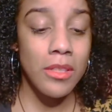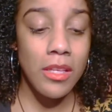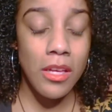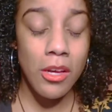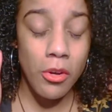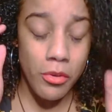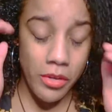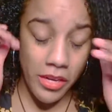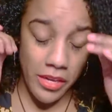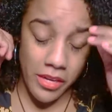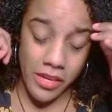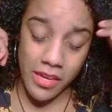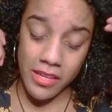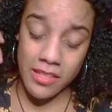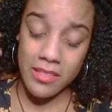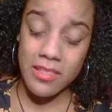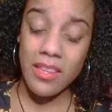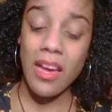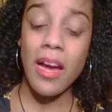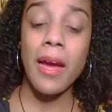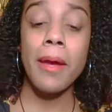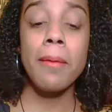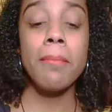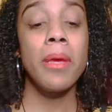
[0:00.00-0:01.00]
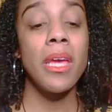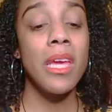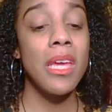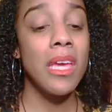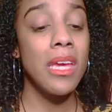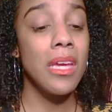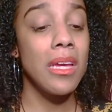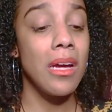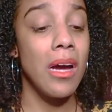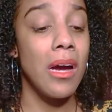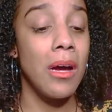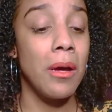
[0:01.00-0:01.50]
oh, okay, guys, I'm
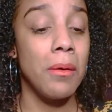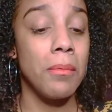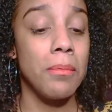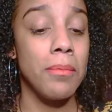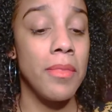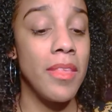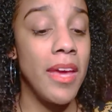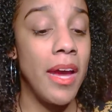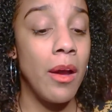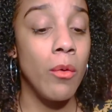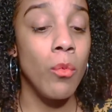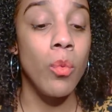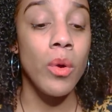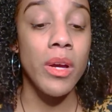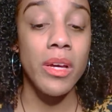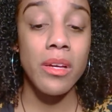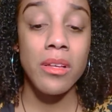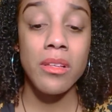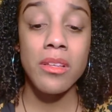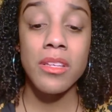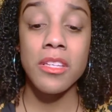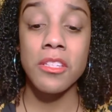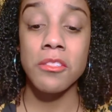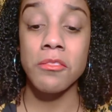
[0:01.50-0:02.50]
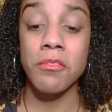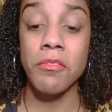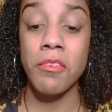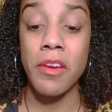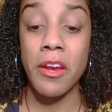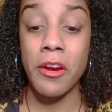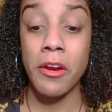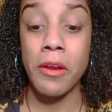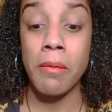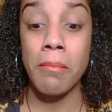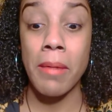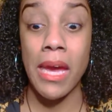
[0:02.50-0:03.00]
picking up that Will is
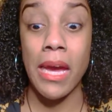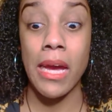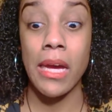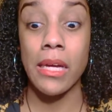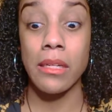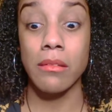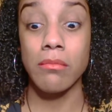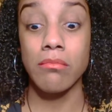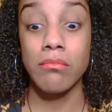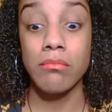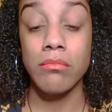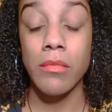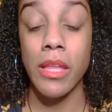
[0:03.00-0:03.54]
very mad.